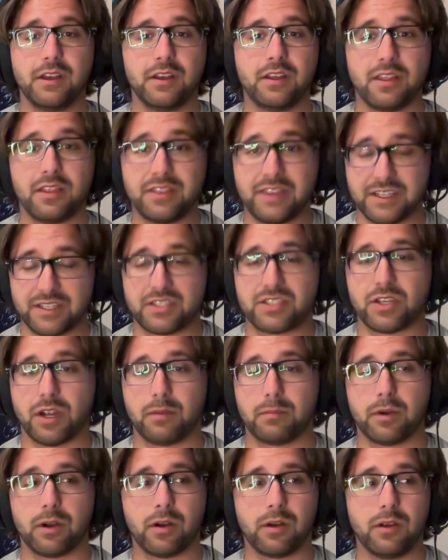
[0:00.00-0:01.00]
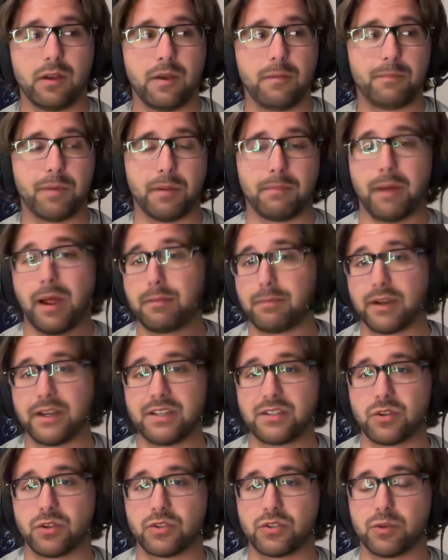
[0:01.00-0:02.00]
this summer, but my
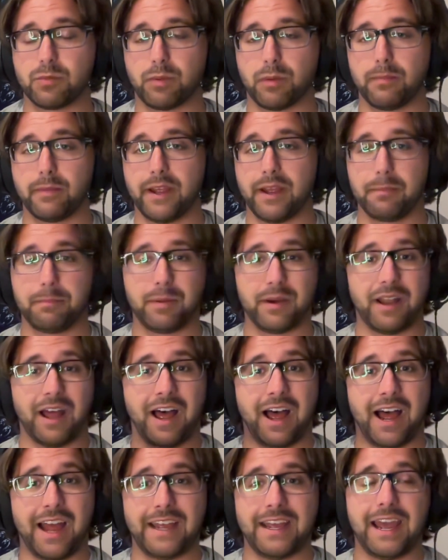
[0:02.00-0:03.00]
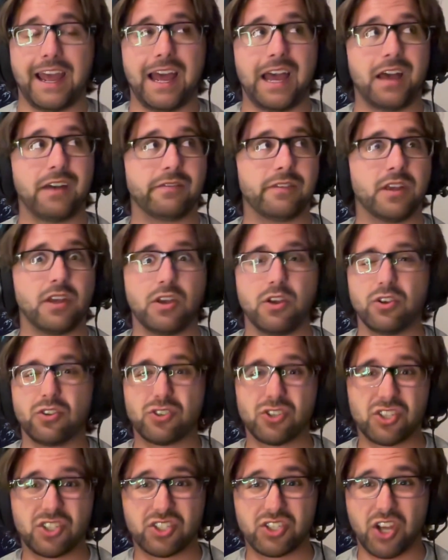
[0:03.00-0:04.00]
money's on Superman. But I have
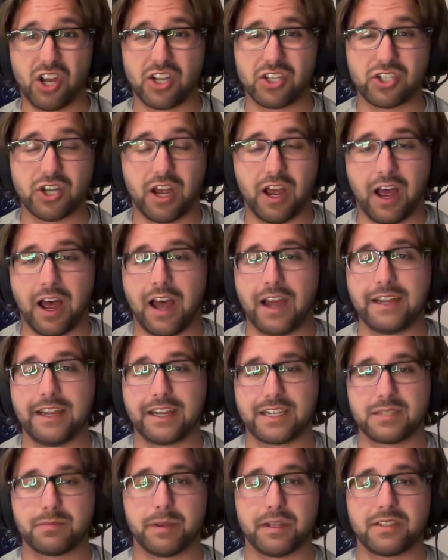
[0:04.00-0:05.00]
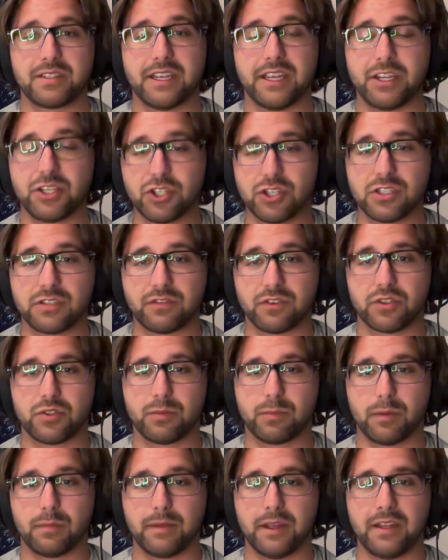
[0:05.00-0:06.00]
such high expectations for
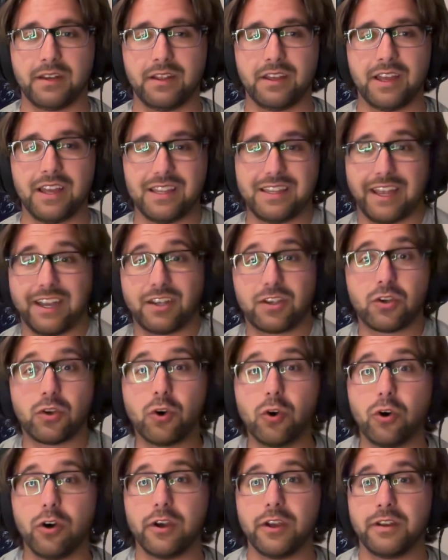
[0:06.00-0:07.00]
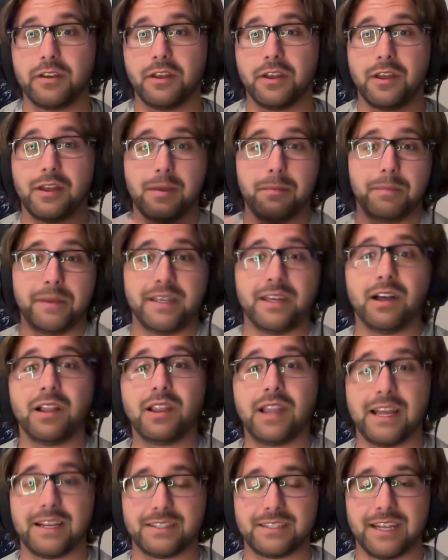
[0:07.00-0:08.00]
Superman that it could be a
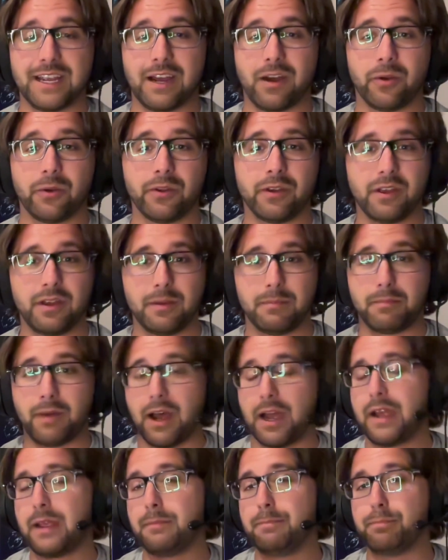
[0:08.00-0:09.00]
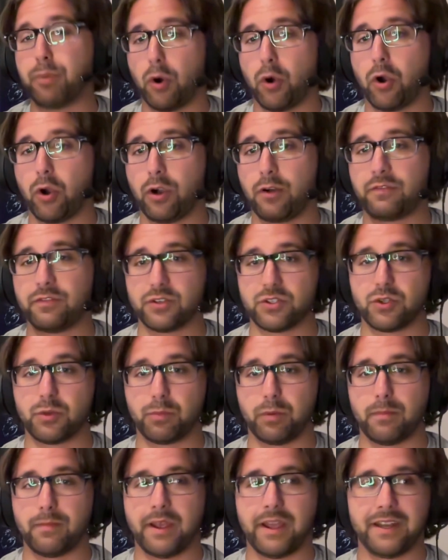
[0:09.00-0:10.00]
letdown. My bar for
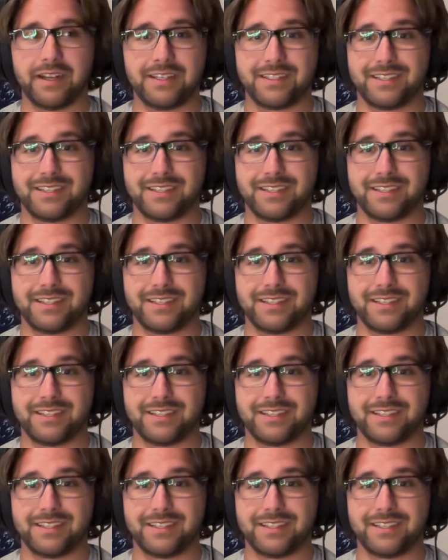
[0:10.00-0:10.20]
Superman is